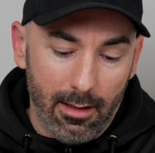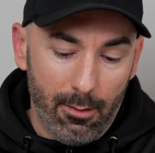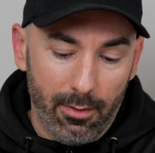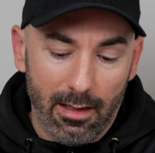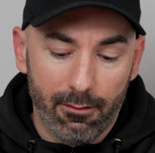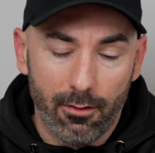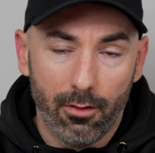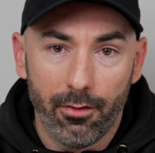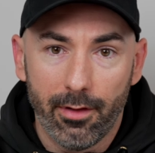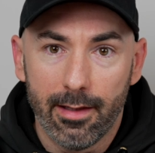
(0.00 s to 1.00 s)
with that
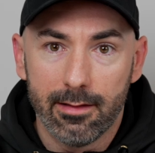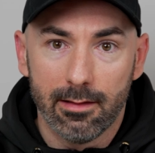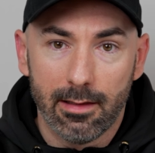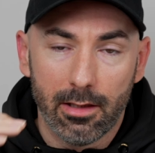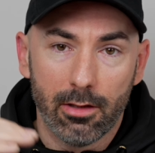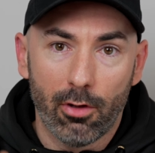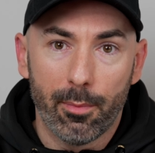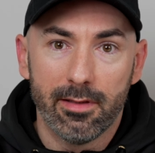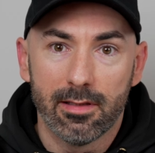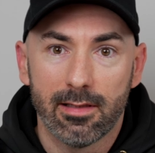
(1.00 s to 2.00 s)
4/3, and then you can crop
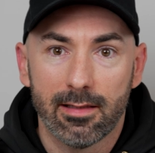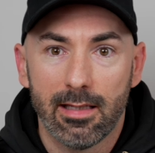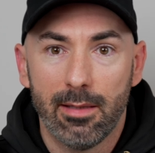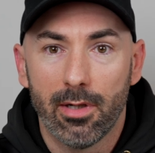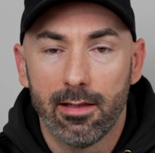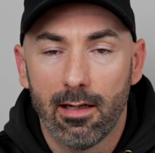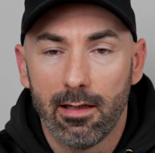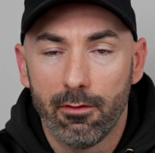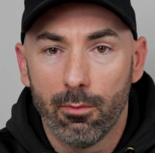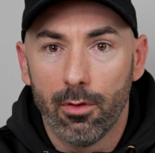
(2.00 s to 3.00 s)
into 16:9 if
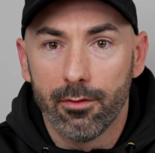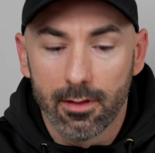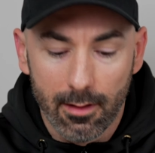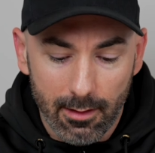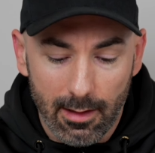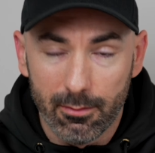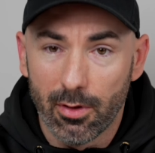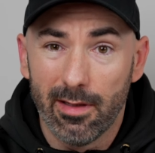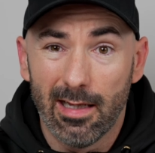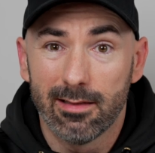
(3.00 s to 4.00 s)
you want. So
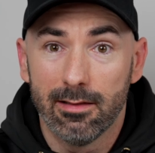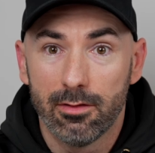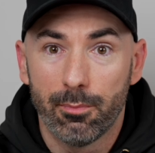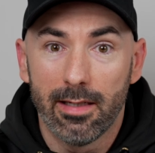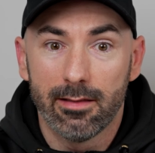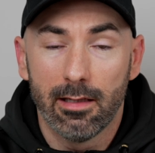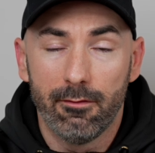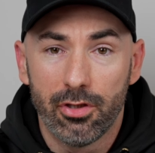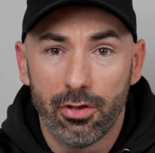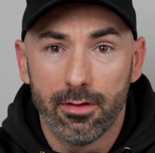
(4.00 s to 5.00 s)
in essence, basically, if you
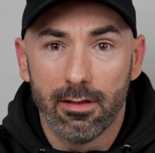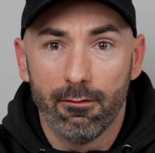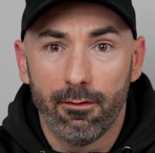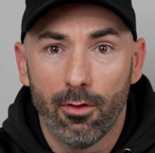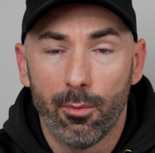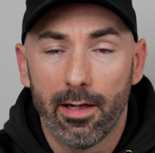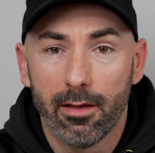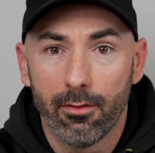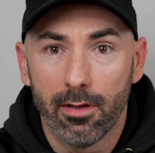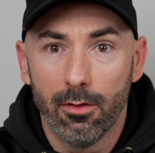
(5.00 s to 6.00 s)
shoot in
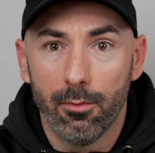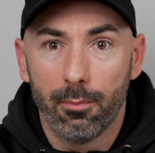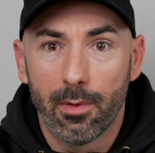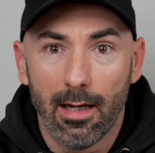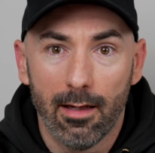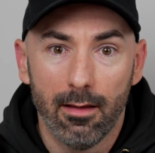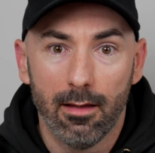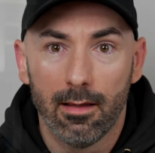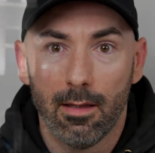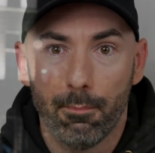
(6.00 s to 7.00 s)
4:3, you'll get
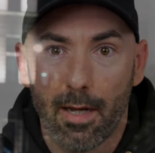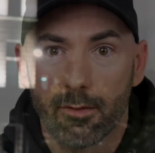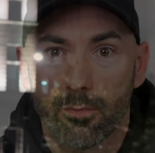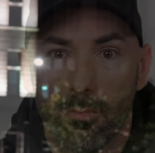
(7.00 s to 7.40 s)
the maximum